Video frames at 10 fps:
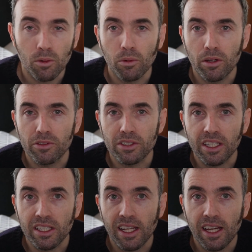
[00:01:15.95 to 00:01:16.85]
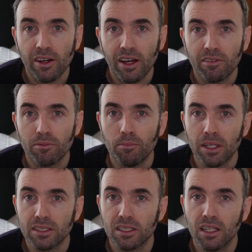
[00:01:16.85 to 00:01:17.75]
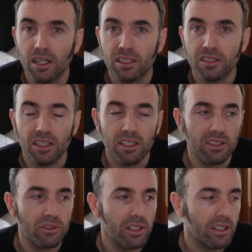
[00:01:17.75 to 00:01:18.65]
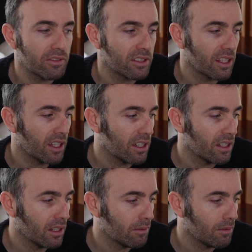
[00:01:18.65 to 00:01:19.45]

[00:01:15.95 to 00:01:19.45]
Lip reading: We obviously now have much larger hard drives that